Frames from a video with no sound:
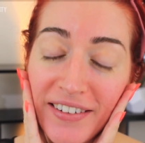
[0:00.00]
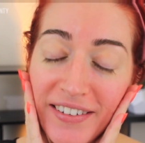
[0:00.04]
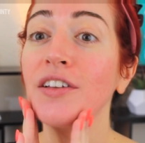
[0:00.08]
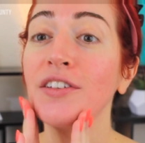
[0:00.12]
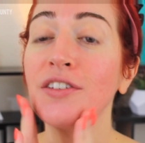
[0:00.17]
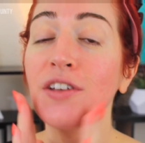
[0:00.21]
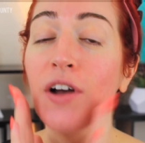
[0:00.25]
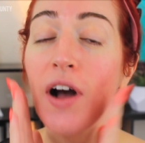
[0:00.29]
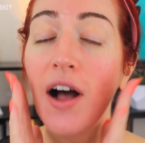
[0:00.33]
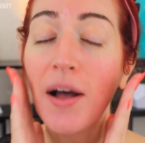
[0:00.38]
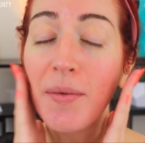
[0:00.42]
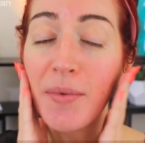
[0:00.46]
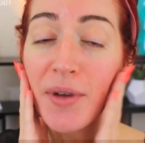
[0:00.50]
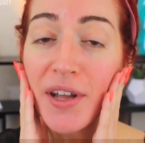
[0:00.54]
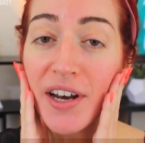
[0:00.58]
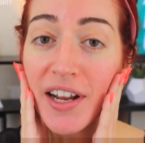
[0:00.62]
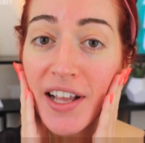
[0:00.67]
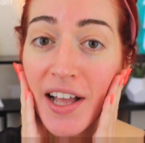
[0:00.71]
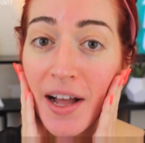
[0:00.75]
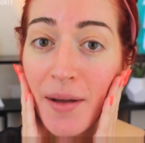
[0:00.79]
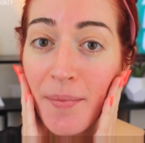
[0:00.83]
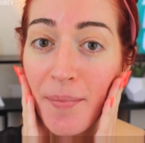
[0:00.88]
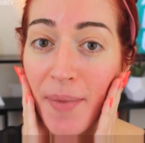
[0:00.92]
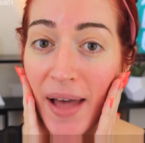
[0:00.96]
So I'm going
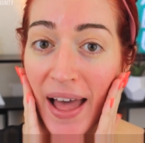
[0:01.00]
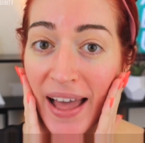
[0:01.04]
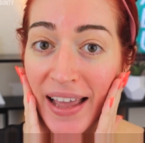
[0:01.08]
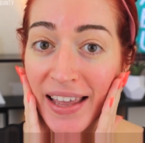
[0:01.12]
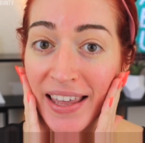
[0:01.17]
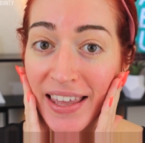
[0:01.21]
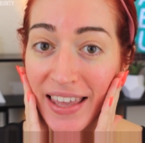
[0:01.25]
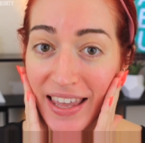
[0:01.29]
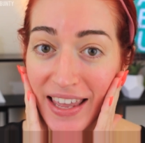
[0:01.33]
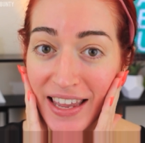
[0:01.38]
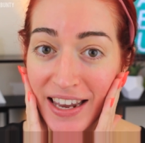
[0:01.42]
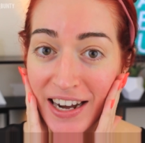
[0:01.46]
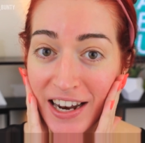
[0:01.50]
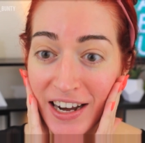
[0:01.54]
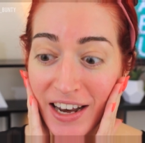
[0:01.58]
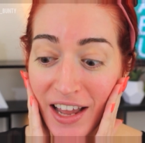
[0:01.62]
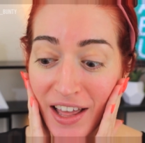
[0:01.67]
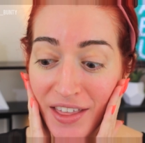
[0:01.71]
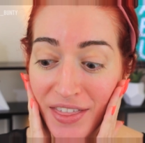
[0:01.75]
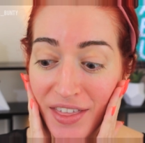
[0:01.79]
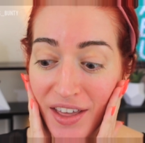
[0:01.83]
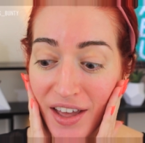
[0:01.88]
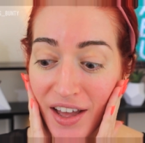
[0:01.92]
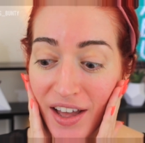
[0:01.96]
to come back in
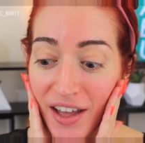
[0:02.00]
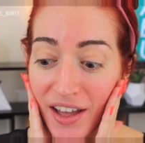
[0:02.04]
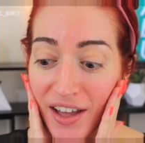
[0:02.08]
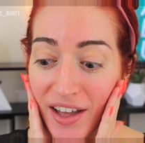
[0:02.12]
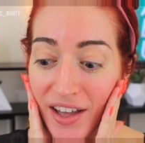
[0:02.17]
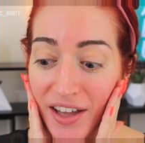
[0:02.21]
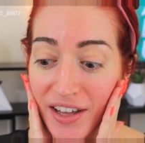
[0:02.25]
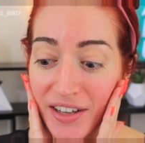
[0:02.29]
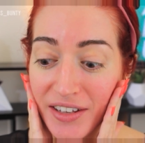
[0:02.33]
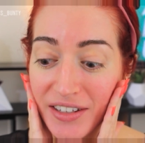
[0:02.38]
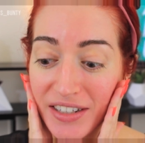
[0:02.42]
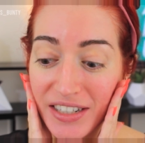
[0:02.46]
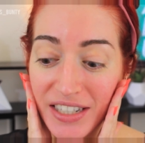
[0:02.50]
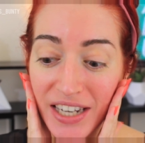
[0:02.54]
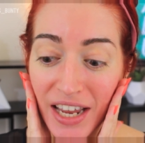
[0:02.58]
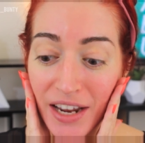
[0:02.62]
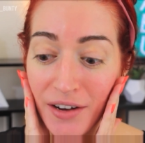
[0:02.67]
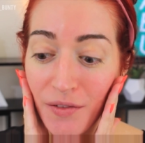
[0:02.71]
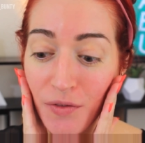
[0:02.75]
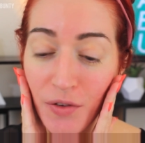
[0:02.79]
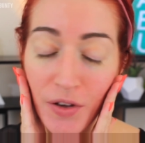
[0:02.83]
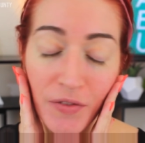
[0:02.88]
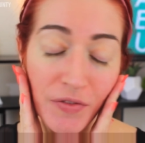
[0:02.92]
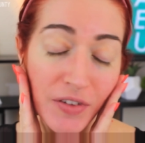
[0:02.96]
another
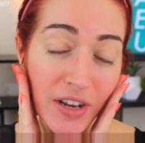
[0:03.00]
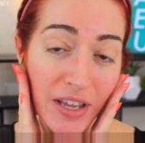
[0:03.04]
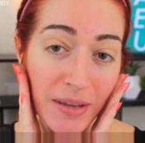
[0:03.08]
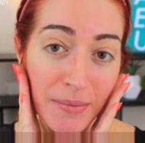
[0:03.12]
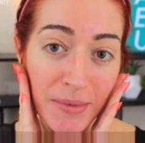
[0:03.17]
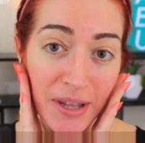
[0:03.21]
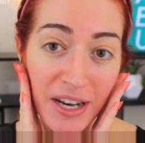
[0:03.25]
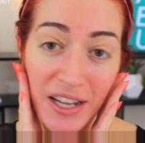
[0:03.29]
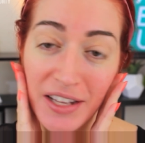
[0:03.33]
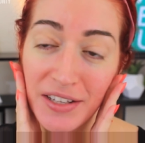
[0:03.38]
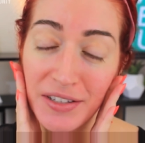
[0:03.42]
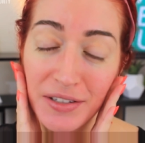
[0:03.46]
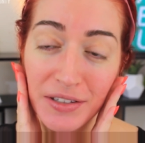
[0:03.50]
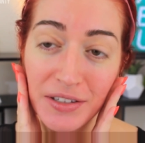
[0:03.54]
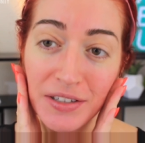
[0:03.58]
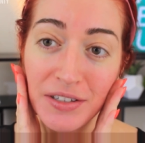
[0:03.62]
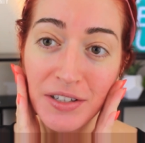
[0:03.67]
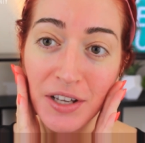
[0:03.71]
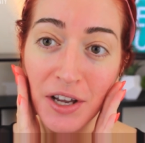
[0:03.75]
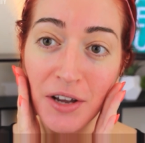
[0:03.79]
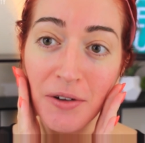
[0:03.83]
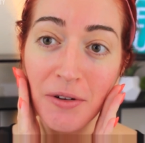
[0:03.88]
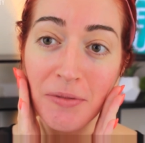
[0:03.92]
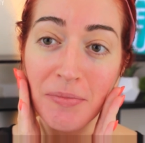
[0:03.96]
10-15 minutes or
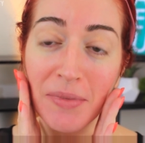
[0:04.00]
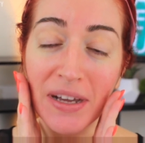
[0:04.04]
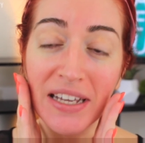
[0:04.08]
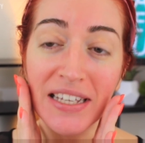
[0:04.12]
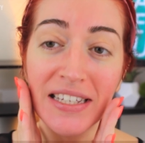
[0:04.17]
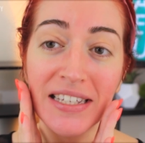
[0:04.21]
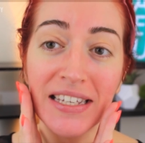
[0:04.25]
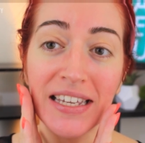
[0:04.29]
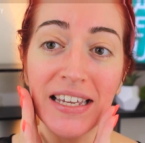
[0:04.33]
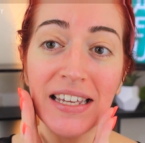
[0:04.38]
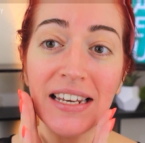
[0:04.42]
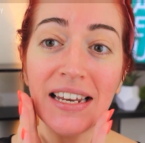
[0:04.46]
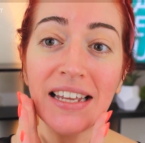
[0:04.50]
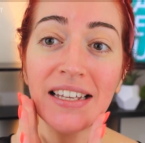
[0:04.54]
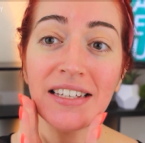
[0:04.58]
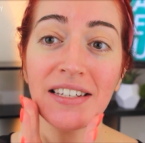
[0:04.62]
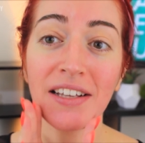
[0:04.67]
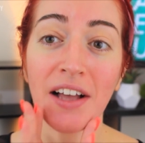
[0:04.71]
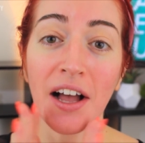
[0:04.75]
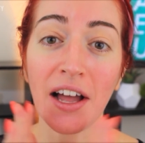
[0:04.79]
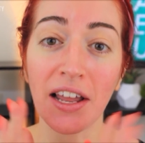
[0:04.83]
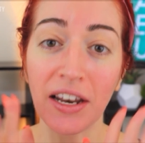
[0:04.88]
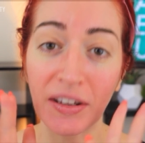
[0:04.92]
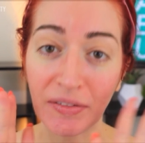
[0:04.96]
so when my skin has
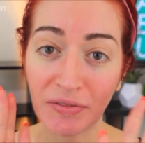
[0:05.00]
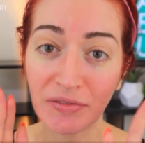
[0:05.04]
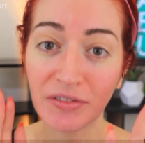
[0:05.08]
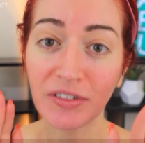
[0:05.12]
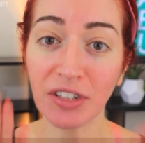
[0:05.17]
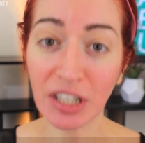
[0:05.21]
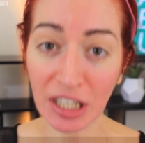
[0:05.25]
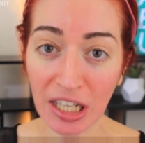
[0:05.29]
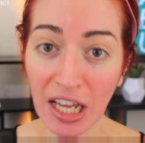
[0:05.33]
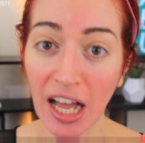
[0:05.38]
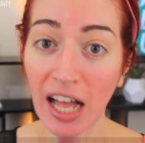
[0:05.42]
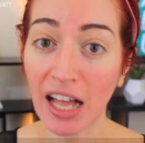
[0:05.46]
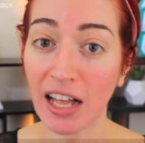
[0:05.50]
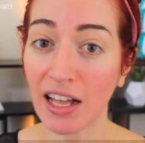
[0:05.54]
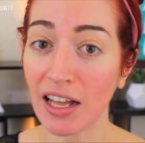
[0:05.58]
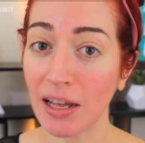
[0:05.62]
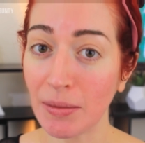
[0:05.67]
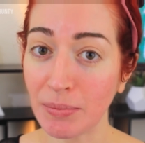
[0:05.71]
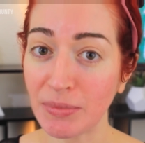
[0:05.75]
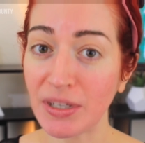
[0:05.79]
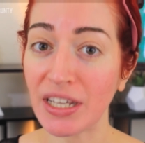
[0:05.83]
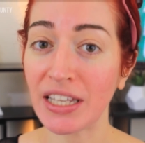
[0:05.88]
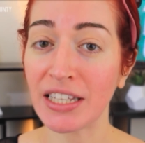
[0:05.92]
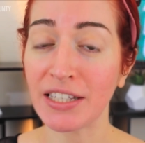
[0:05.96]
kind of
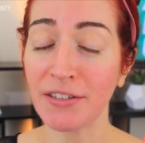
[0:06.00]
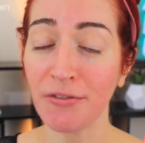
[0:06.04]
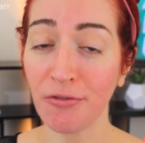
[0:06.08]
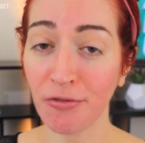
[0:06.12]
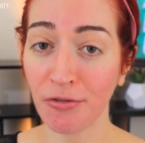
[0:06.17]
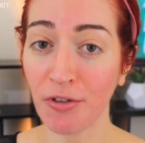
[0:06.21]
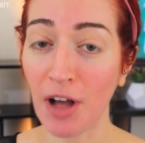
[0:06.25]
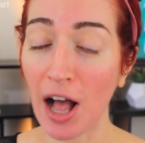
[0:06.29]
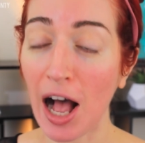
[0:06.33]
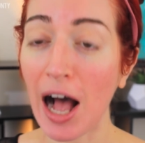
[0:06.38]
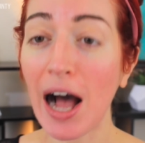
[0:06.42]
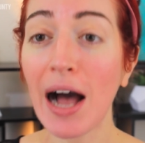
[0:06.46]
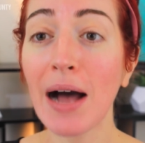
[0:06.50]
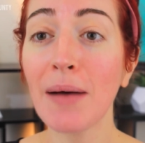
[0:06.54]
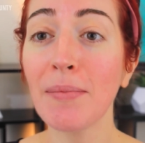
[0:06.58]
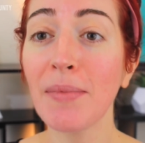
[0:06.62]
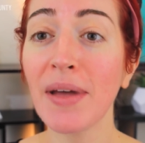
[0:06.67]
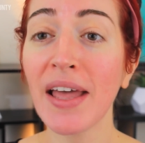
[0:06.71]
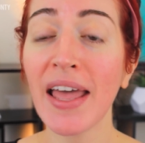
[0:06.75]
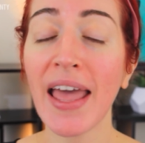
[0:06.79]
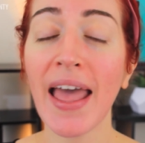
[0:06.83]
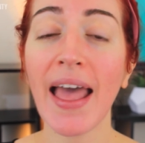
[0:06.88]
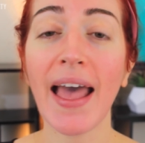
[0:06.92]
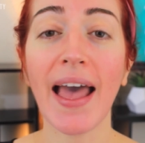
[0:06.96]
calmed its farm,
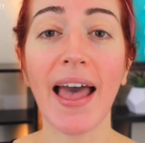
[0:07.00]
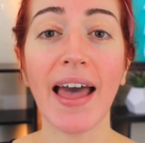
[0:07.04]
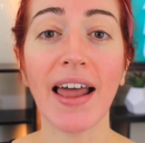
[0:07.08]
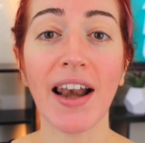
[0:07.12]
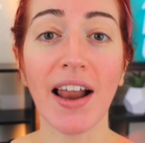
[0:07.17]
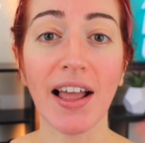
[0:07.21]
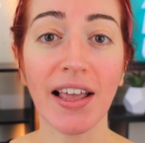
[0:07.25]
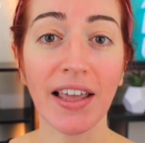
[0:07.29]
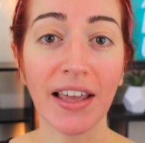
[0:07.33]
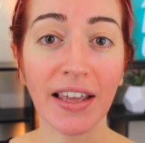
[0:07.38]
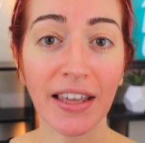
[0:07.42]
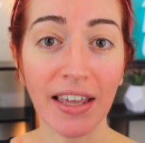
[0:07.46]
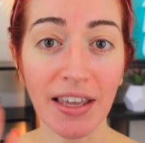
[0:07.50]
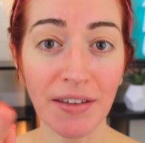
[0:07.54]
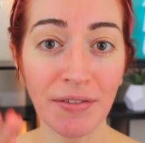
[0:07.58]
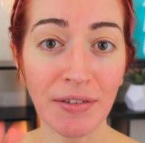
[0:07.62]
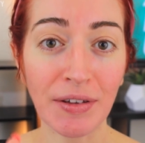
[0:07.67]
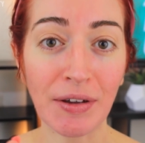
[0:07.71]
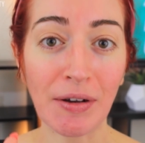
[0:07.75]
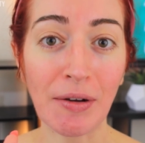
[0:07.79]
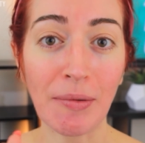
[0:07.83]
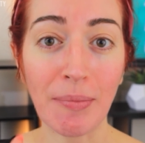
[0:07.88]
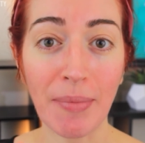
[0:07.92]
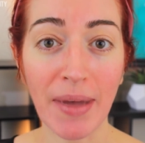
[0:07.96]
and I can give
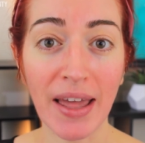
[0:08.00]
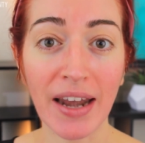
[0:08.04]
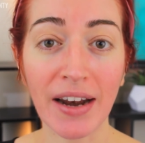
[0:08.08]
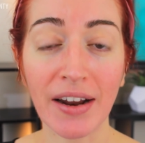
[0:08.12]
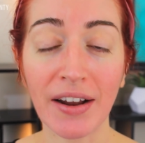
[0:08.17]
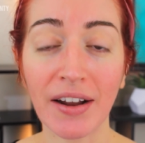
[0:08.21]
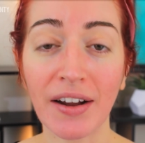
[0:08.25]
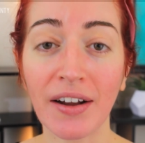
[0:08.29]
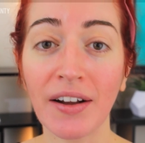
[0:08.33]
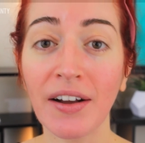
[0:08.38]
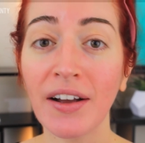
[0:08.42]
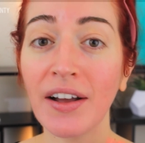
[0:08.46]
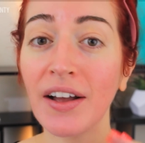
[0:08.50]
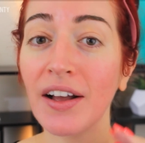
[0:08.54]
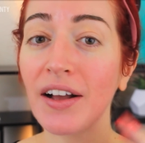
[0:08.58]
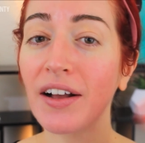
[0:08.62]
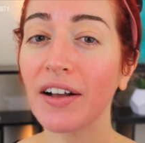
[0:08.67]
you a better